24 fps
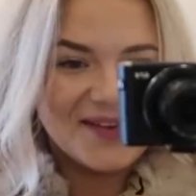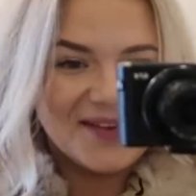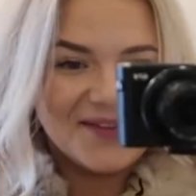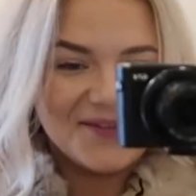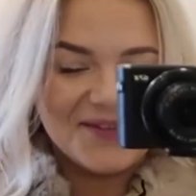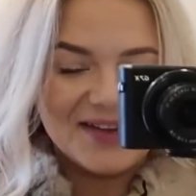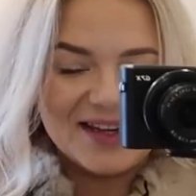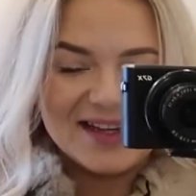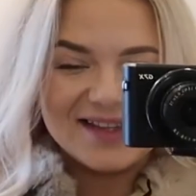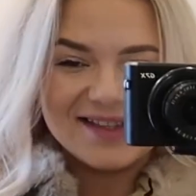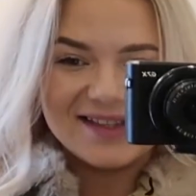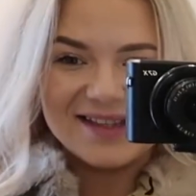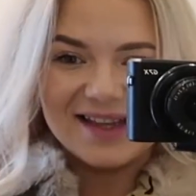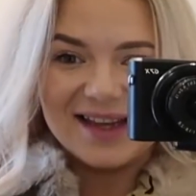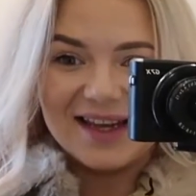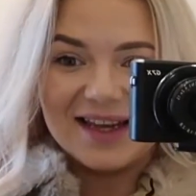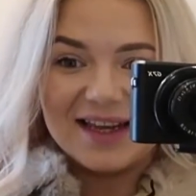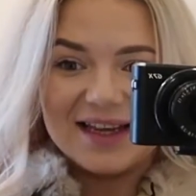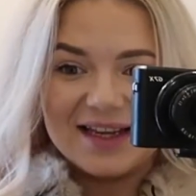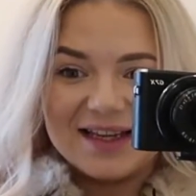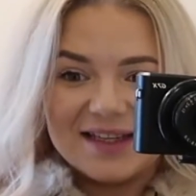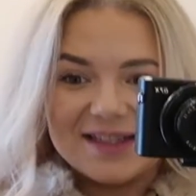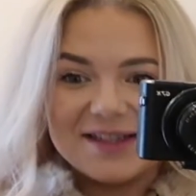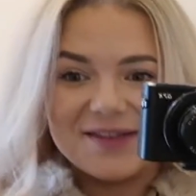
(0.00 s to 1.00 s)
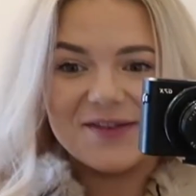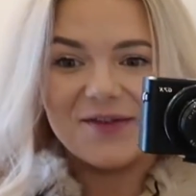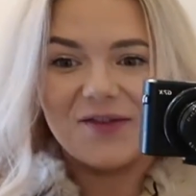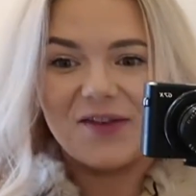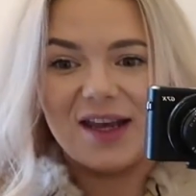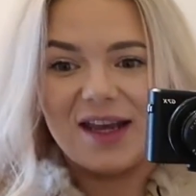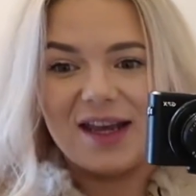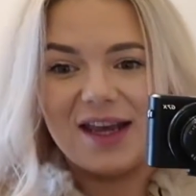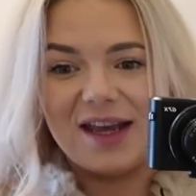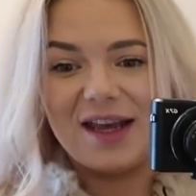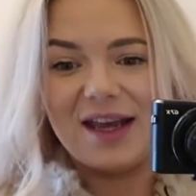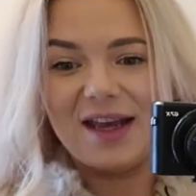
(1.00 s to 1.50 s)
this is
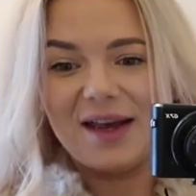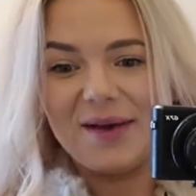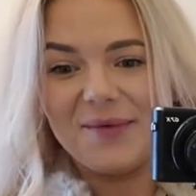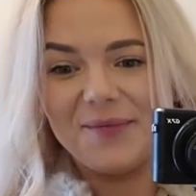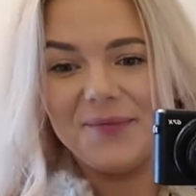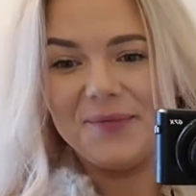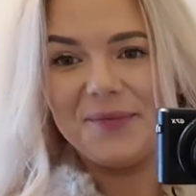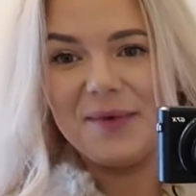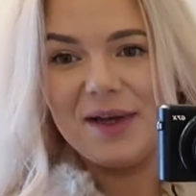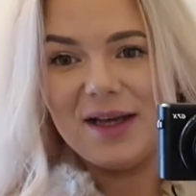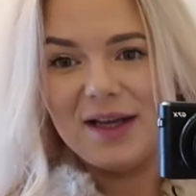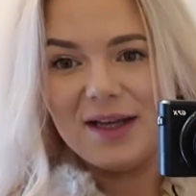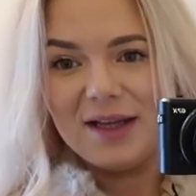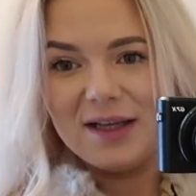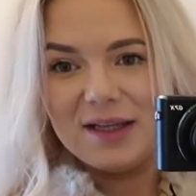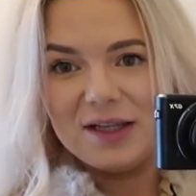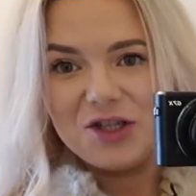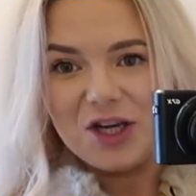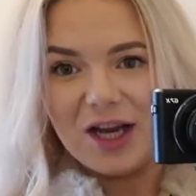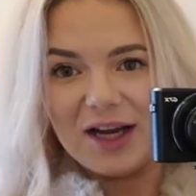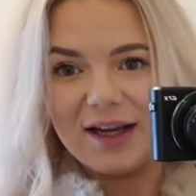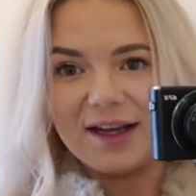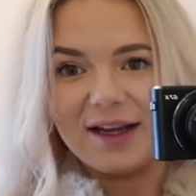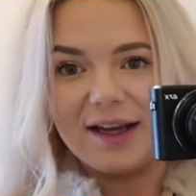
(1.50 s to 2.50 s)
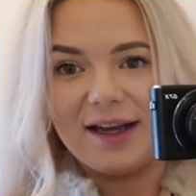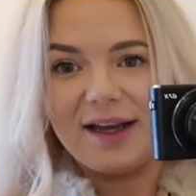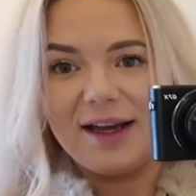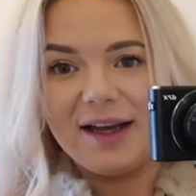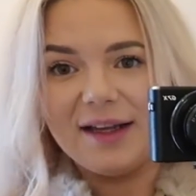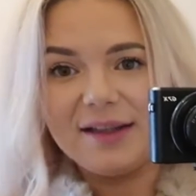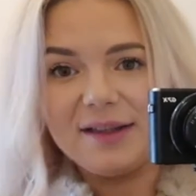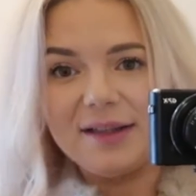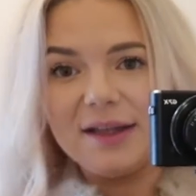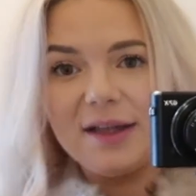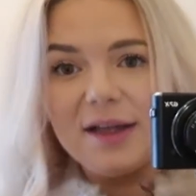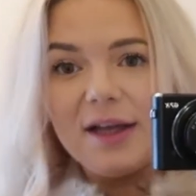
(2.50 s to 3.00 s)
the
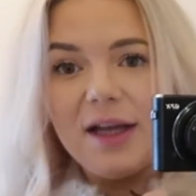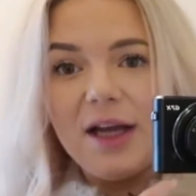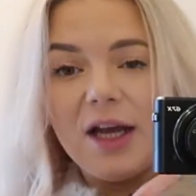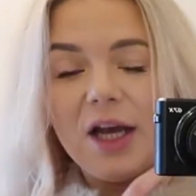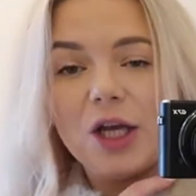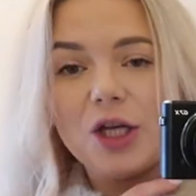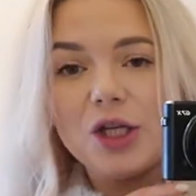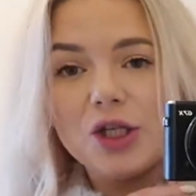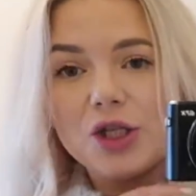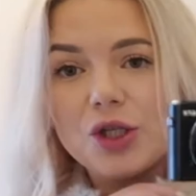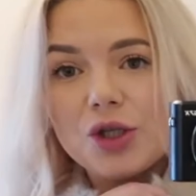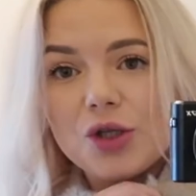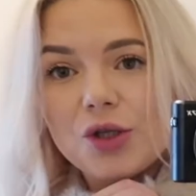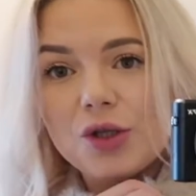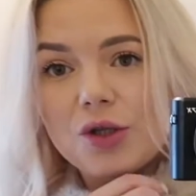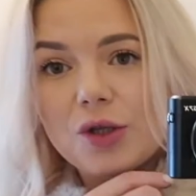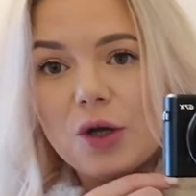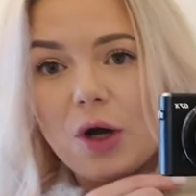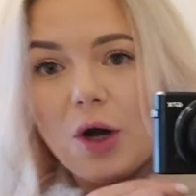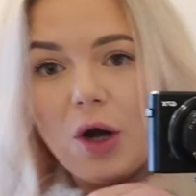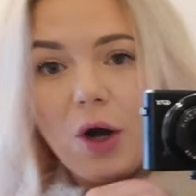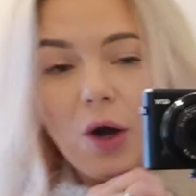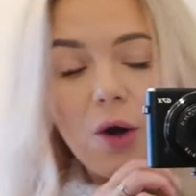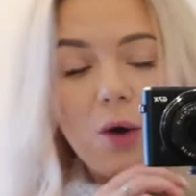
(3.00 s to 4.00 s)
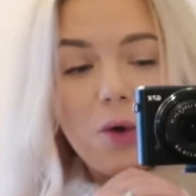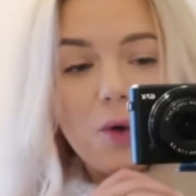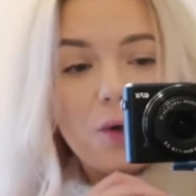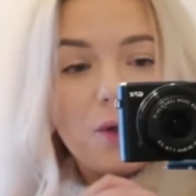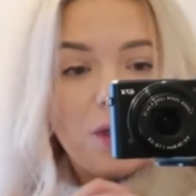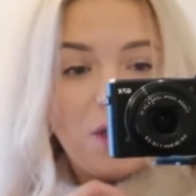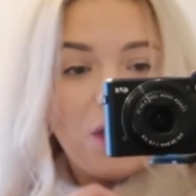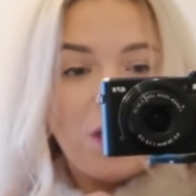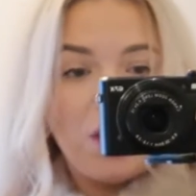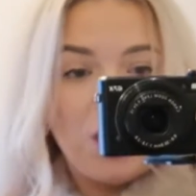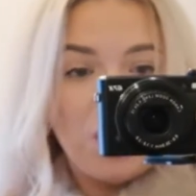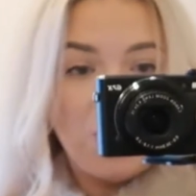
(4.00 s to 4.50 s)
jacket it's so
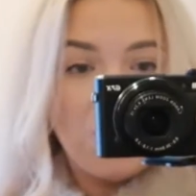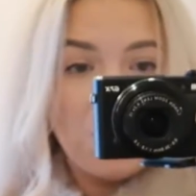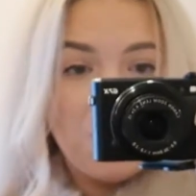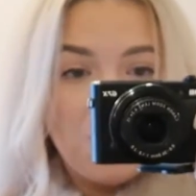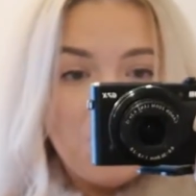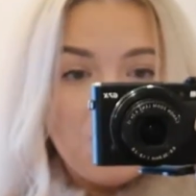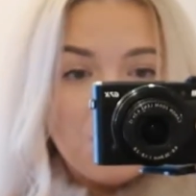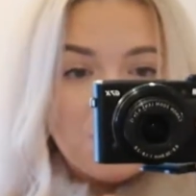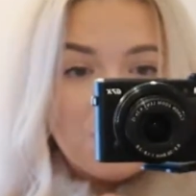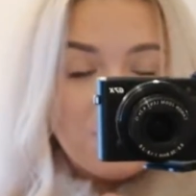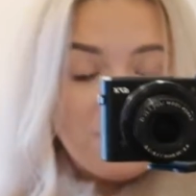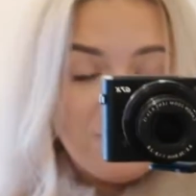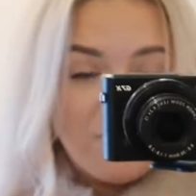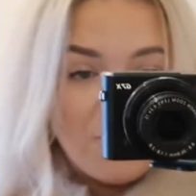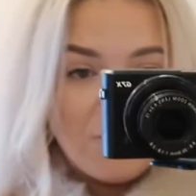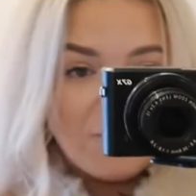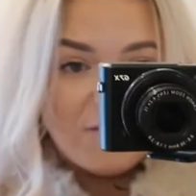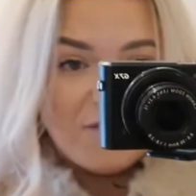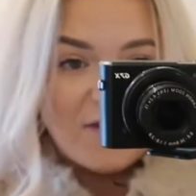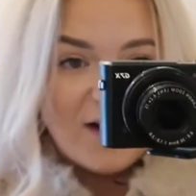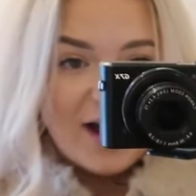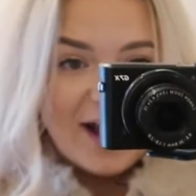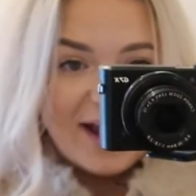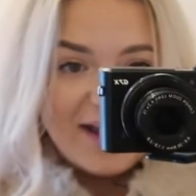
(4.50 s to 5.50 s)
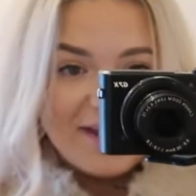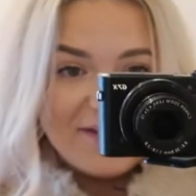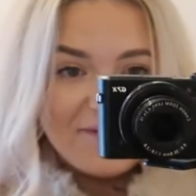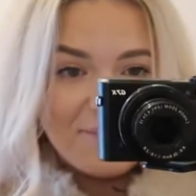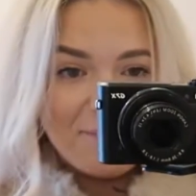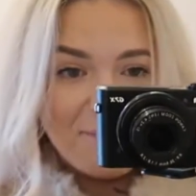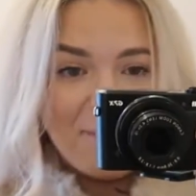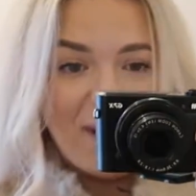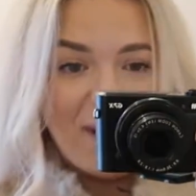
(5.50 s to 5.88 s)
cute for five